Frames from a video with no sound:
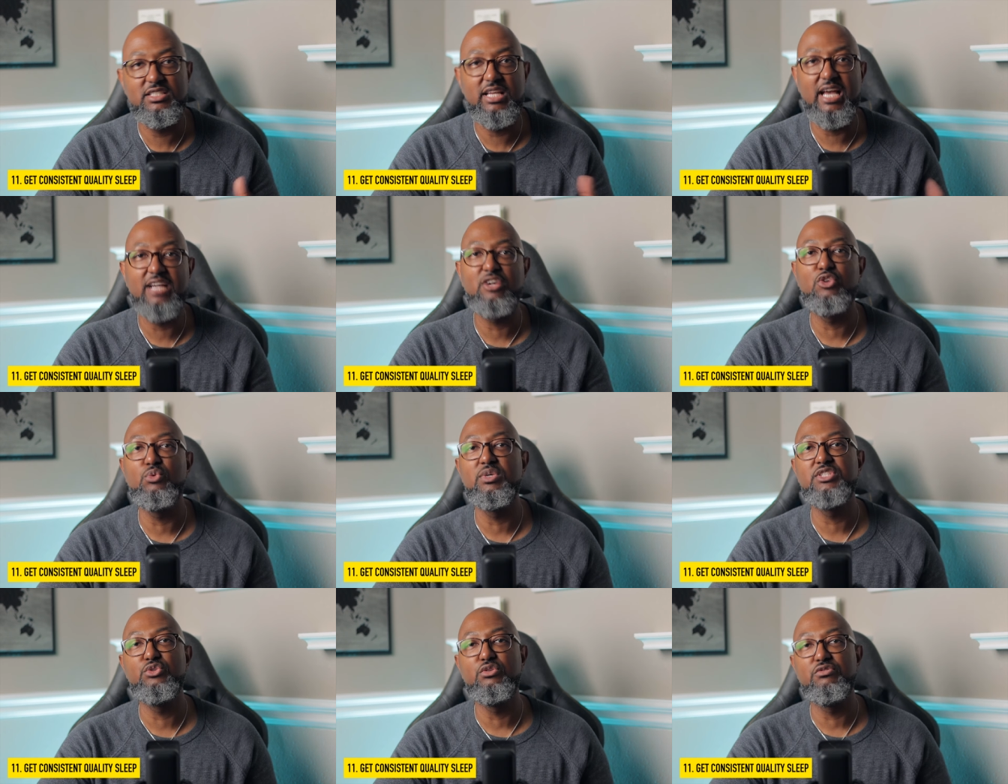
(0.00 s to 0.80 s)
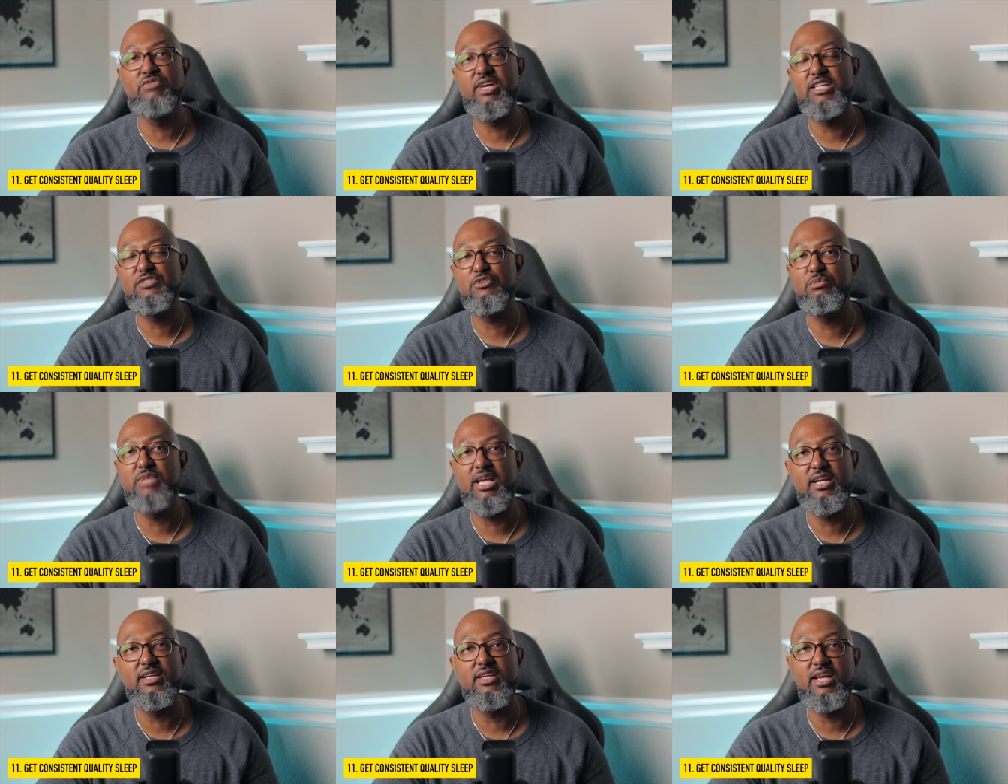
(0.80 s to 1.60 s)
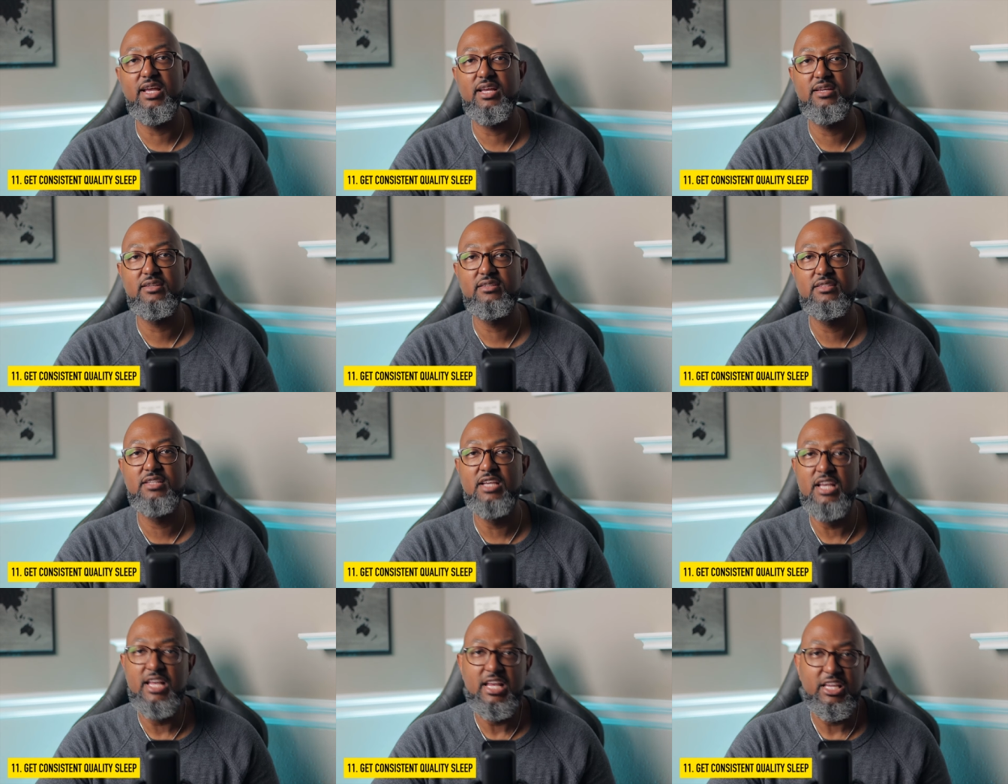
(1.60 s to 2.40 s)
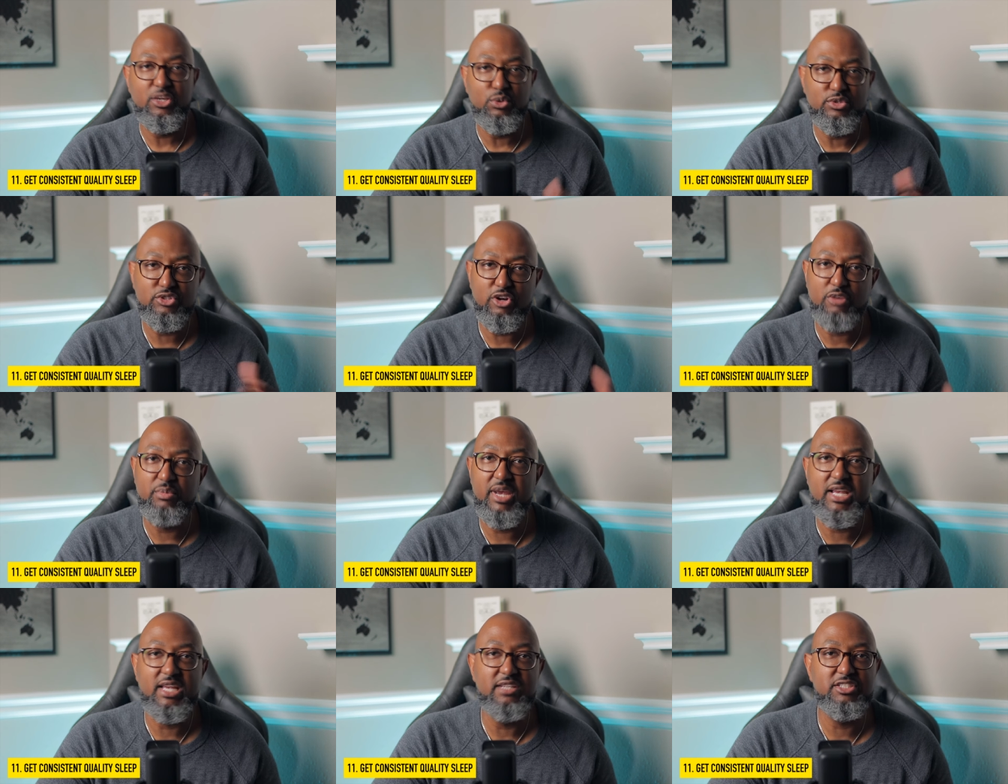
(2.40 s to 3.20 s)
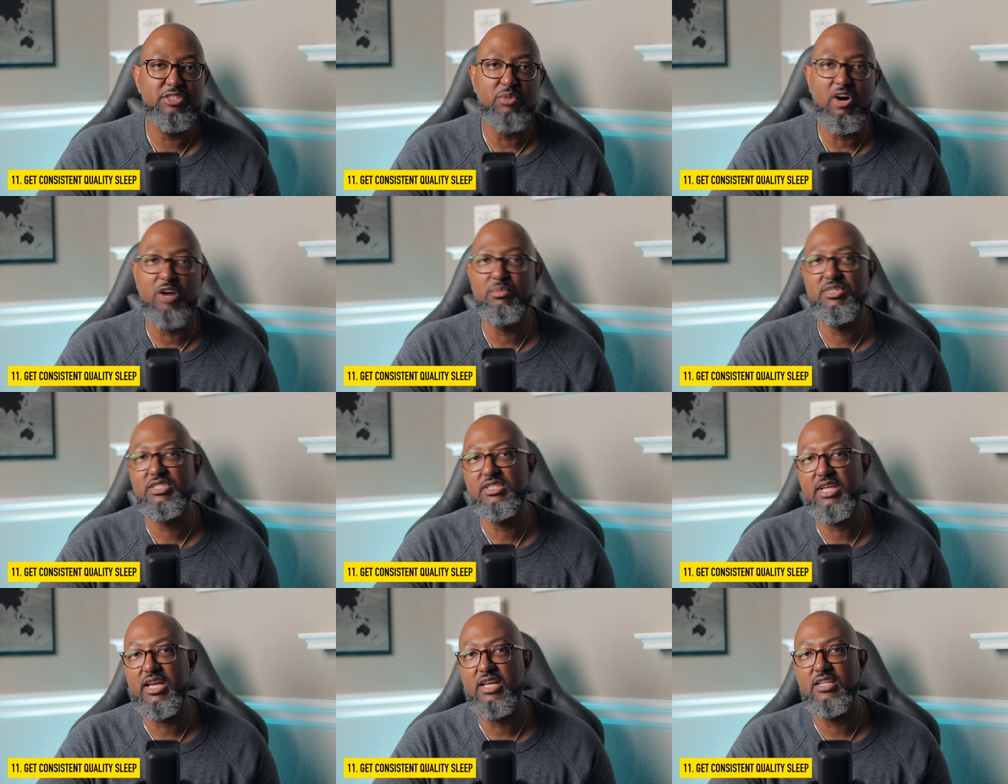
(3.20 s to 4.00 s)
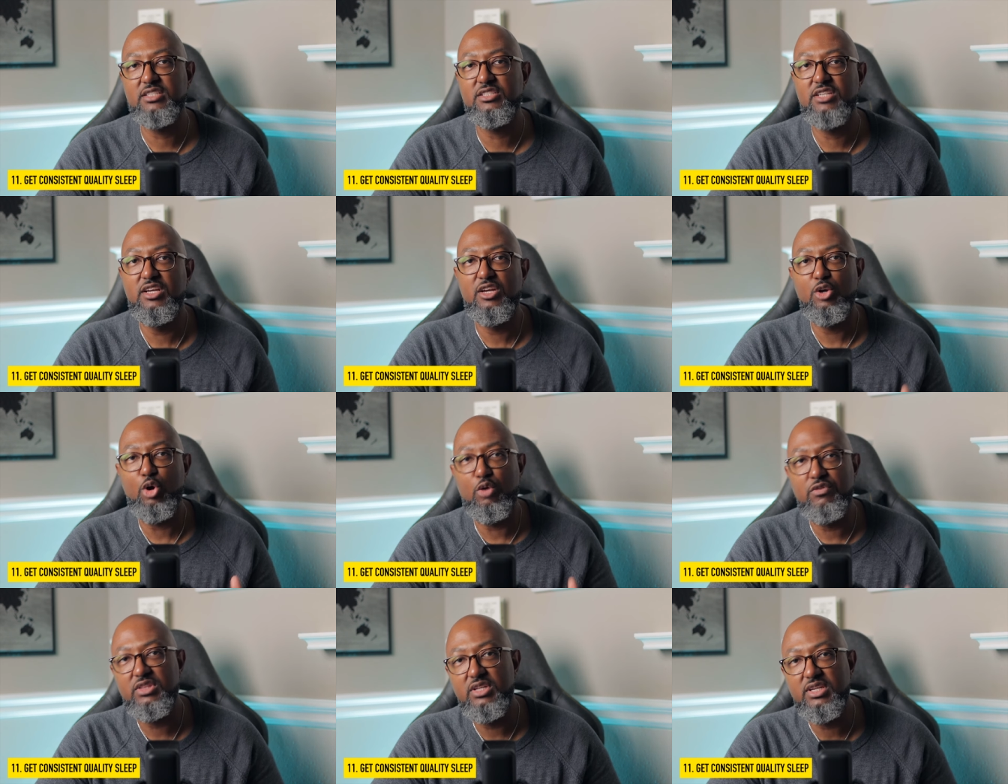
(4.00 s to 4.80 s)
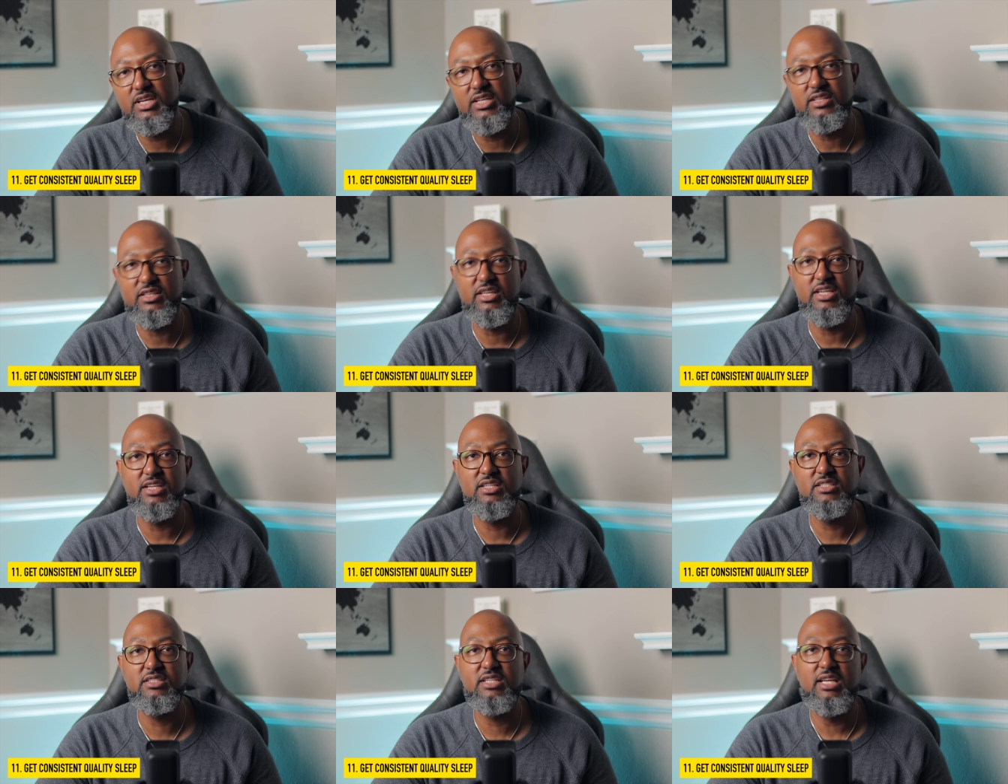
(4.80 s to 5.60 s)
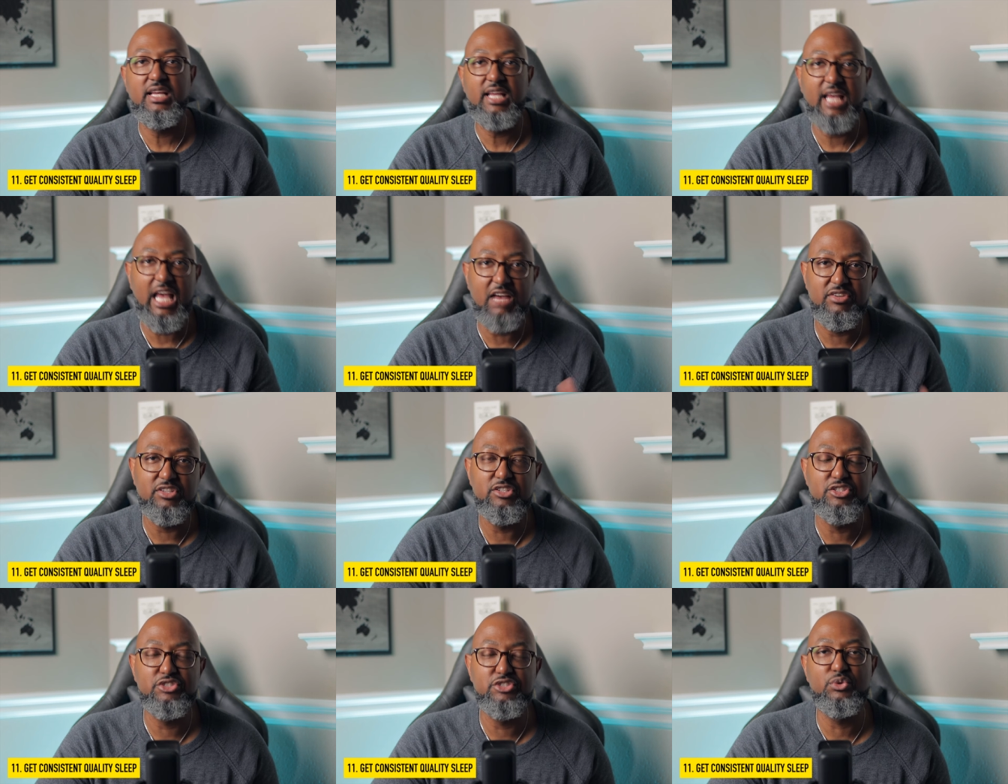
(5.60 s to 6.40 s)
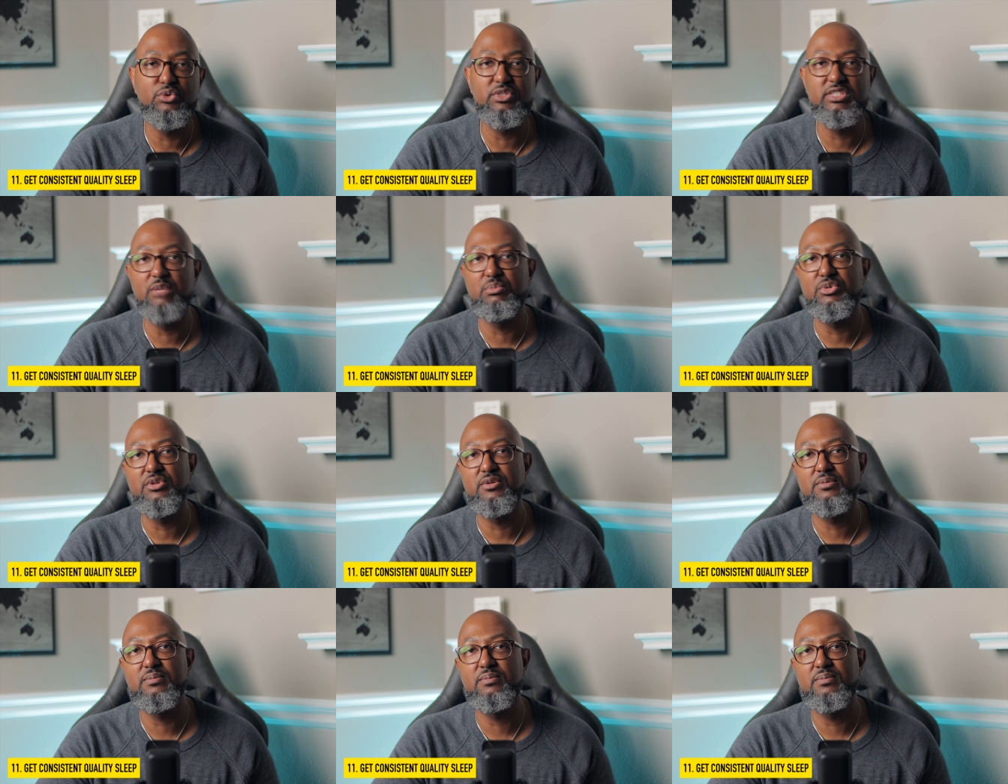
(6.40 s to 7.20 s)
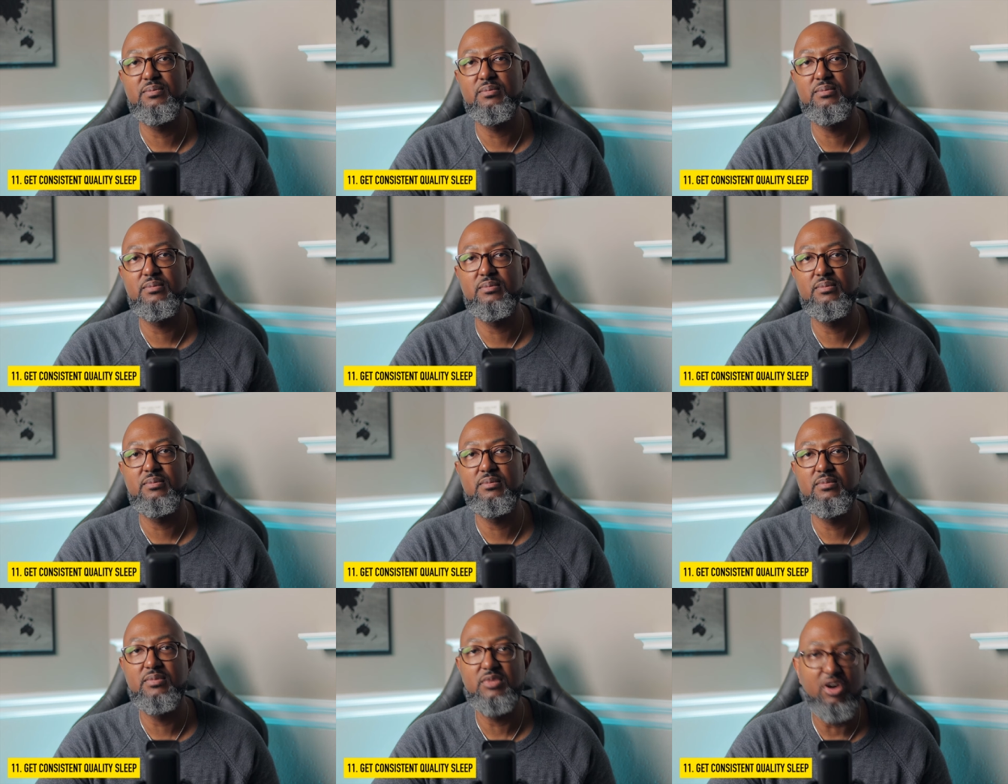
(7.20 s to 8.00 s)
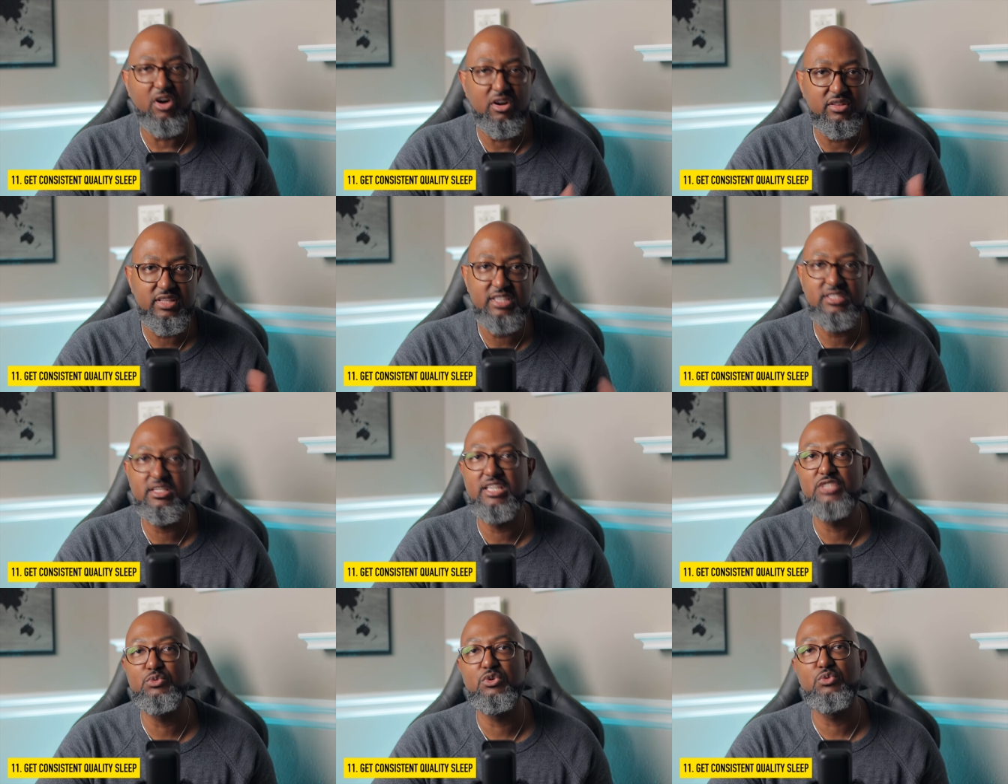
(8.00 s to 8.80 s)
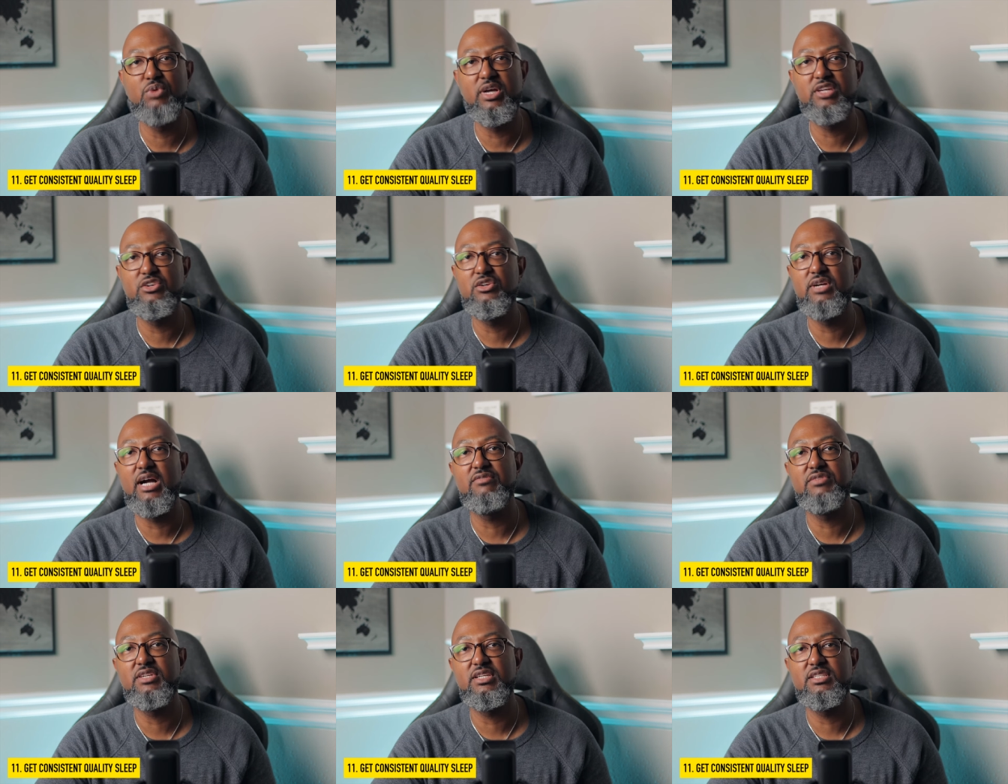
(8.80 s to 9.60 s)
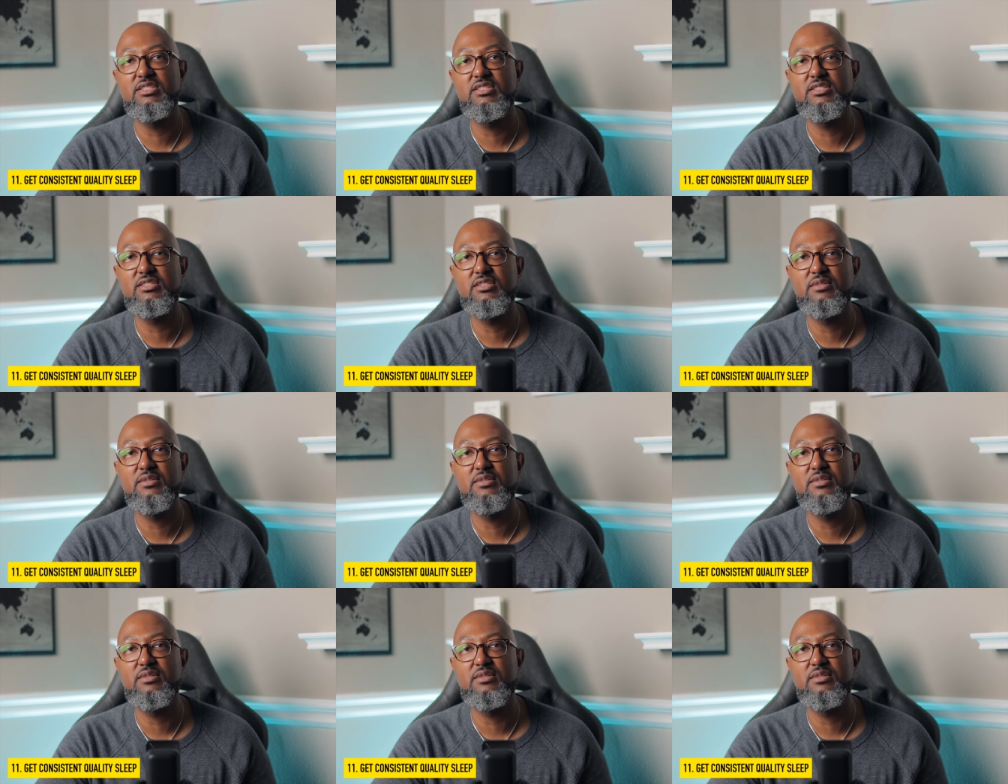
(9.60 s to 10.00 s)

tackle what you'll face from day to day. You'll start making small mistakes, overlooking things, having this short temper. All these things will wreck your confidence.